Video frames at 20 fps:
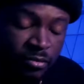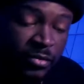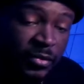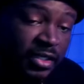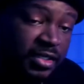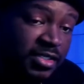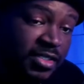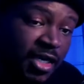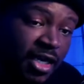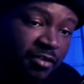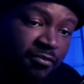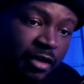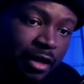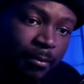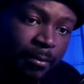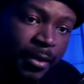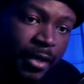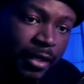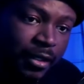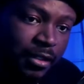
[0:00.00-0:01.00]
Inside of our
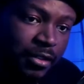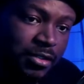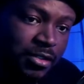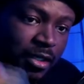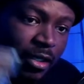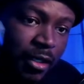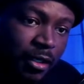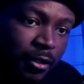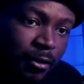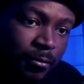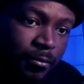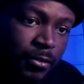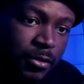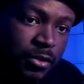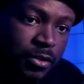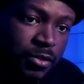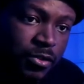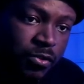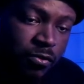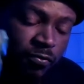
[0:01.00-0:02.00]
package came
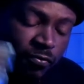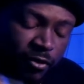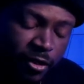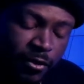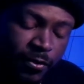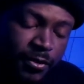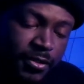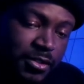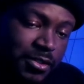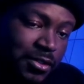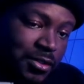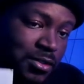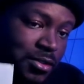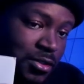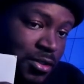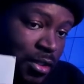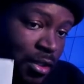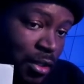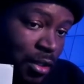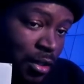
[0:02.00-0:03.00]
two
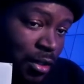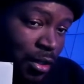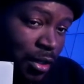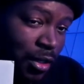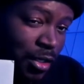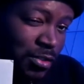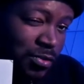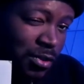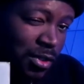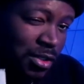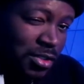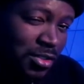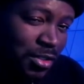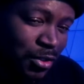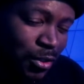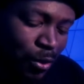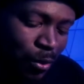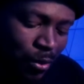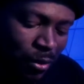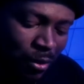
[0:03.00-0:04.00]
fragrances as well as a
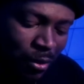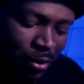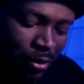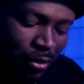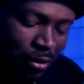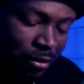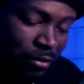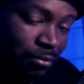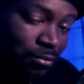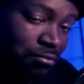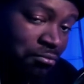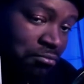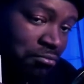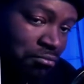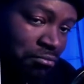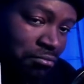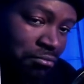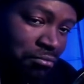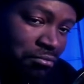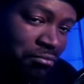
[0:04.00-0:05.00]
note card.
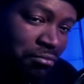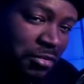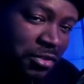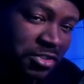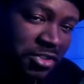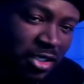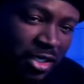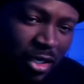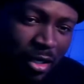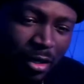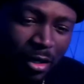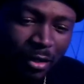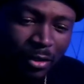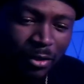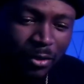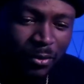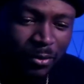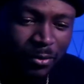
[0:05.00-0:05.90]
Let's check out our note.